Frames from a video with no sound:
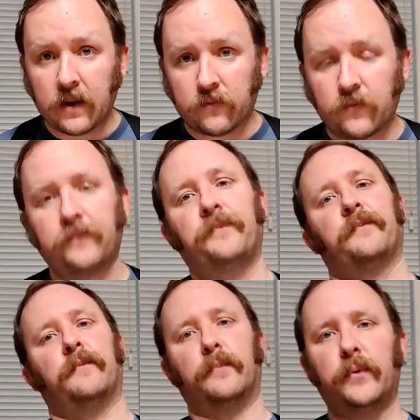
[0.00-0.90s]
of.
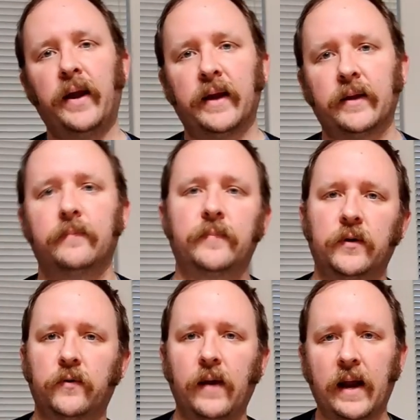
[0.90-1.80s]
Bread,
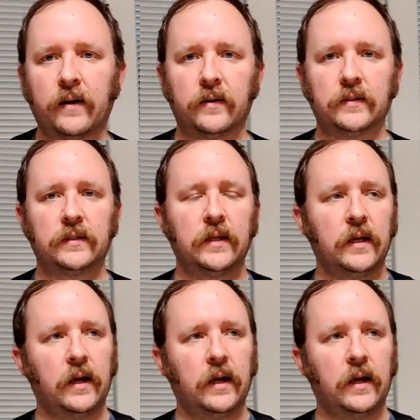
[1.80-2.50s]
crackers,